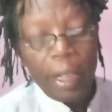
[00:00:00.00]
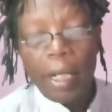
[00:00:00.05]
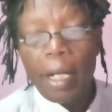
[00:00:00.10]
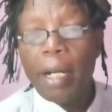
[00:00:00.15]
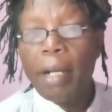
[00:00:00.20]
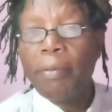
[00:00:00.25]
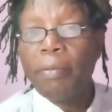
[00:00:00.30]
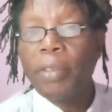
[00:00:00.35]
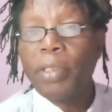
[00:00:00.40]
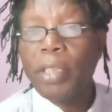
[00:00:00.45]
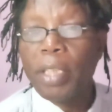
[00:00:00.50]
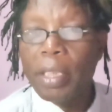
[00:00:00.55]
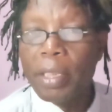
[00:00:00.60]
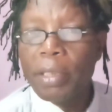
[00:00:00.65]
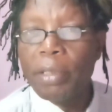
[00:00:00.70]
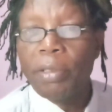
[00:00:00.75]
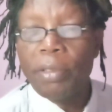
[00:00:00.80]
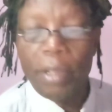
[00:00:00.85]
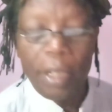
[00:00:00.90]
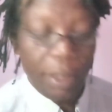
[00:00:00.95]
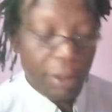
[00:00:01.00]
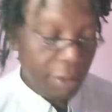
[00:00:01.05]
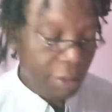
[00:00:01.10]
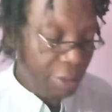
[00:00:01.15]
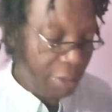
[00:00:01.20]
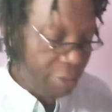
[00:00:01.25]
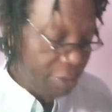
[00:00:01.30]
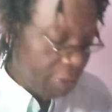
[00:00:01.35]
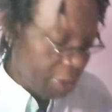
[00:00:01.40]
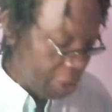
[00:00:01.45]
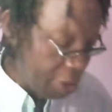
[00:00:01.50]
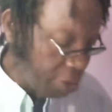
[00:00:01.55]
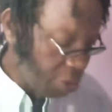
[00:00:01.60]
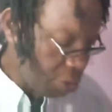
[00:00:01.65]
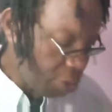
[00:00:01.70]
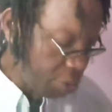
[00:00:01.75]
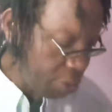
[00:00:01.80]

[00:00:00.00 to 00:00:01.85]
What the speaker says: I'm just trying to define to